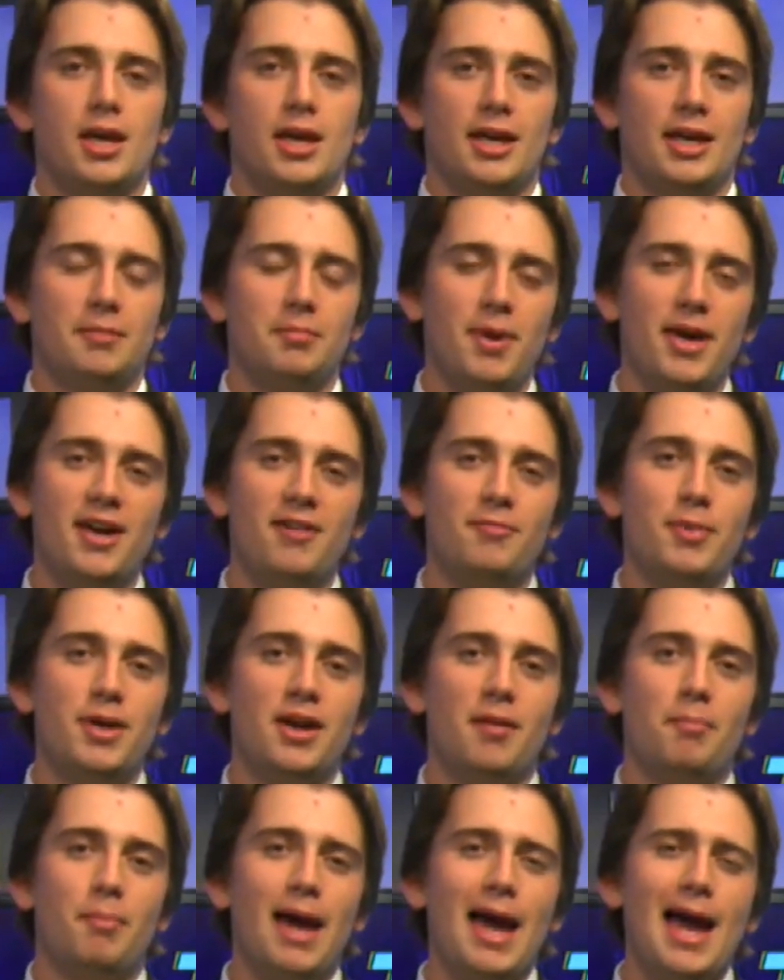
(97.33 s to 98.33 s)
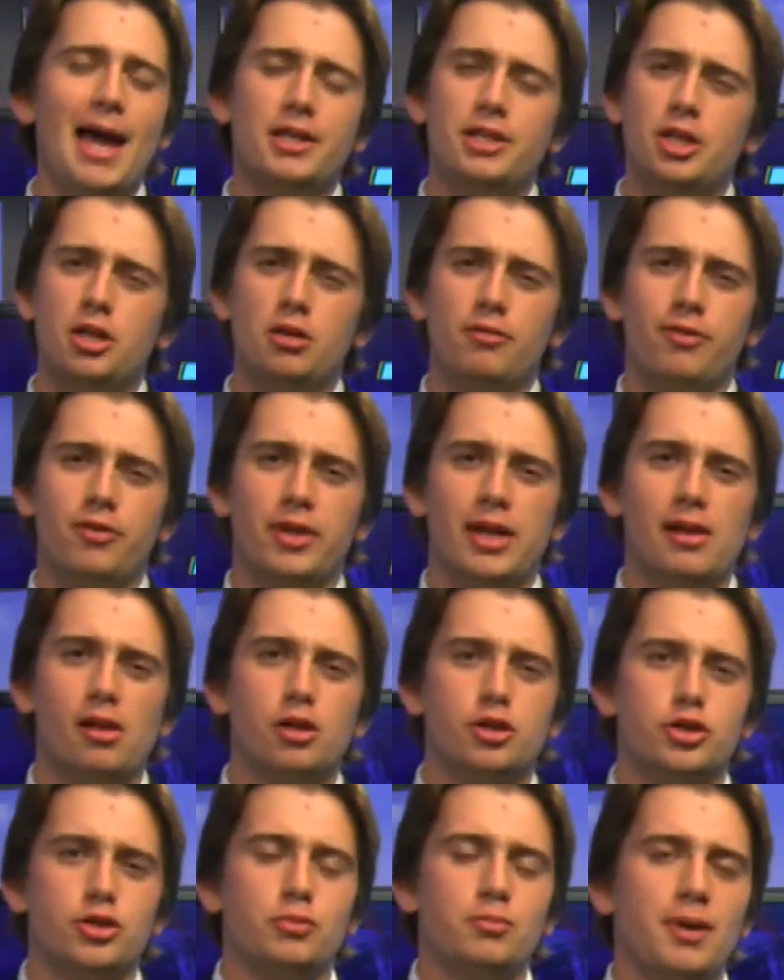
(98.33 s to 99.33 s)
It may have been a bad year for the
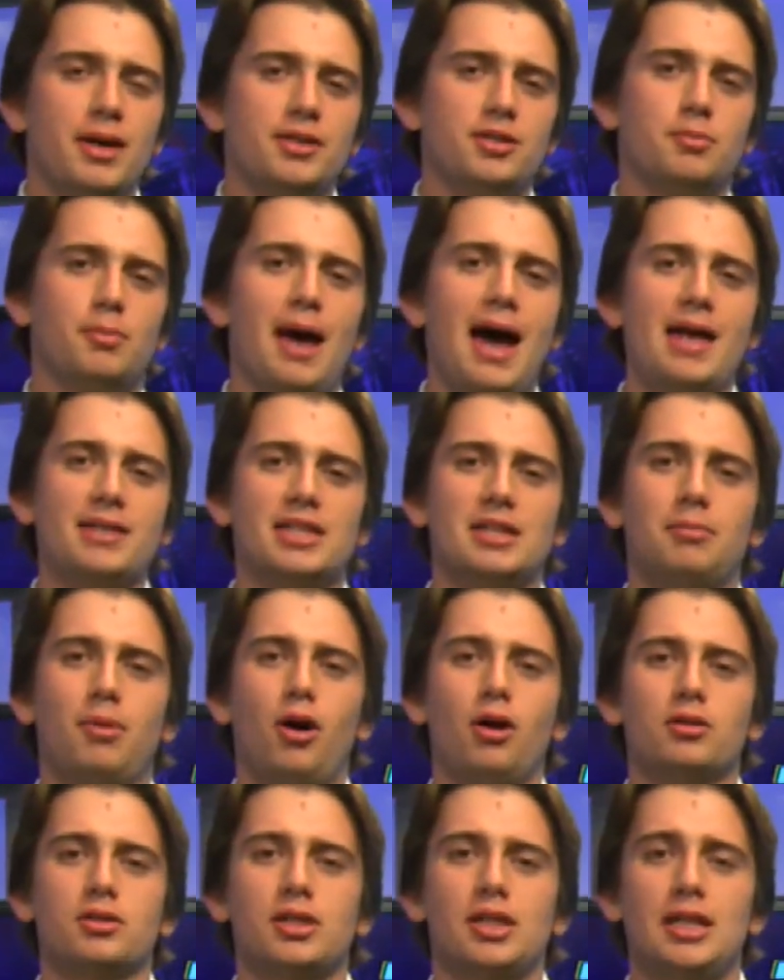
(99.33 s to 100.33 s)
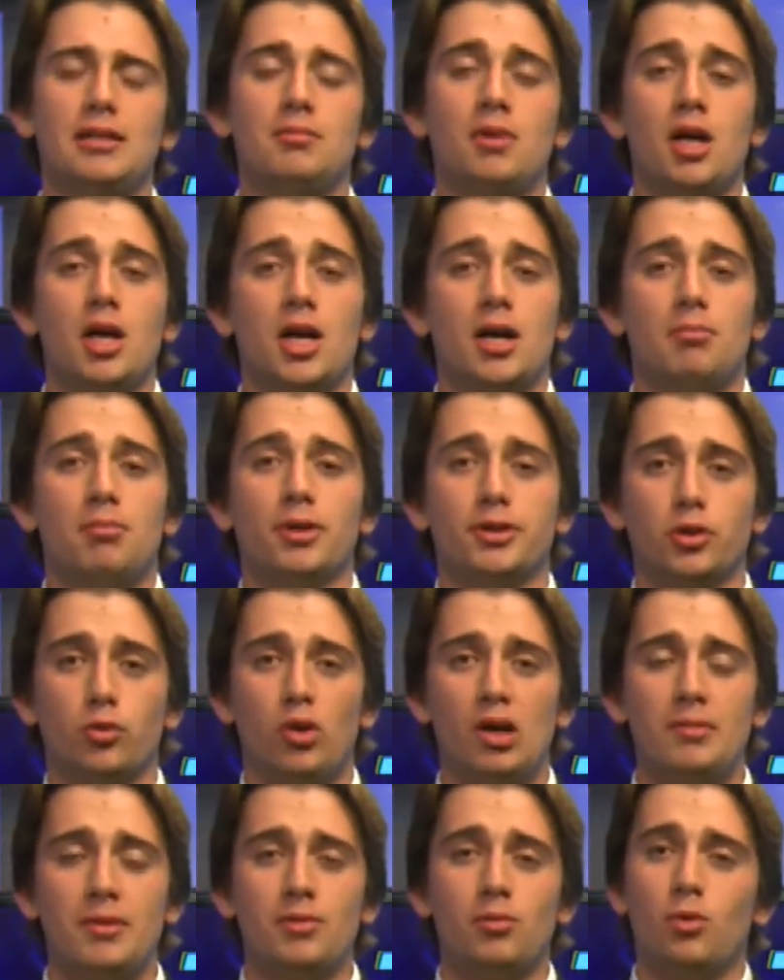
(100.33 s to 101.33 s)
LSU men's basketball team, but the
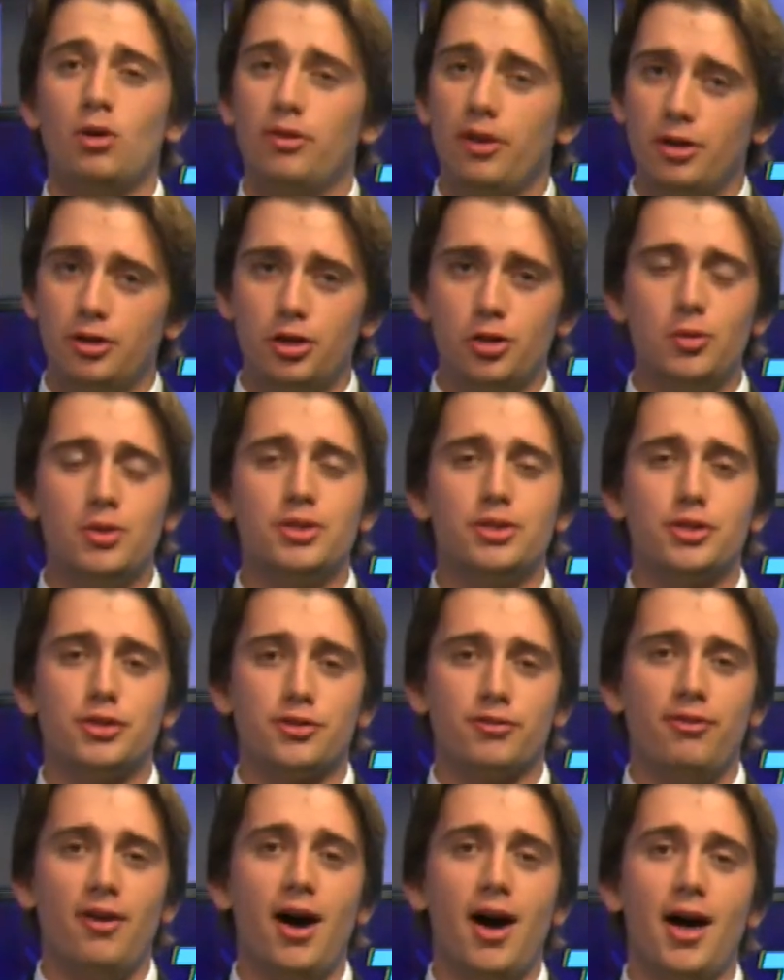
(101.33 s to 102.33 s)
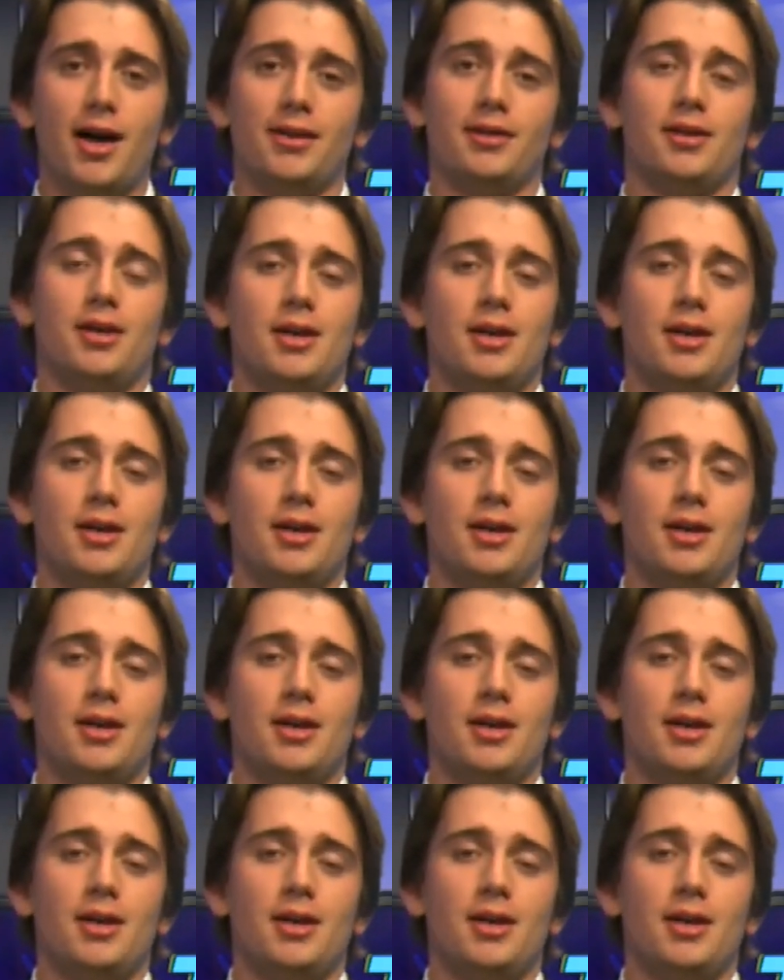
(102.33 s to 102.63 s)
women, well, they're doing just fine.